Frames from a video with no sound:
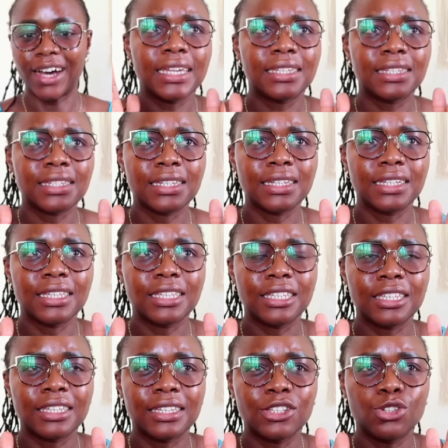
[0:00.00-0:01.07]

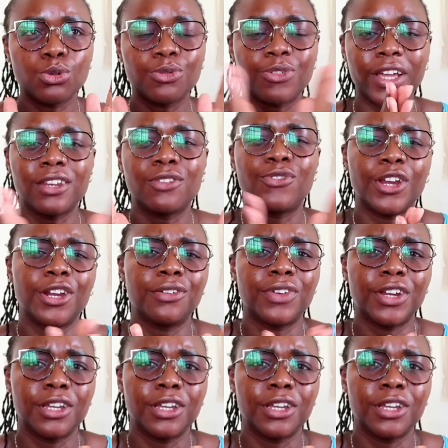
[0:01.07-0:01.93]
You find it very,